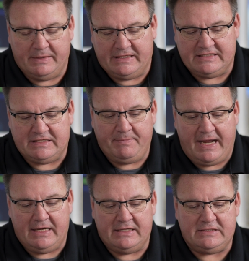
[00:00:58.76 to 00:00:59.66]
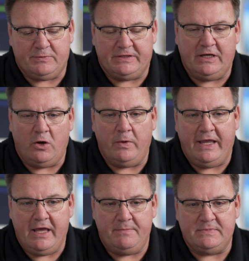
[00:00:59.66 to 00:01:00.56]
about this, the maintenance with the
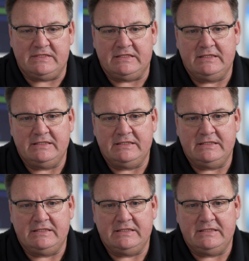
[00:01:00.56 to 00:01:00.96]
OEMs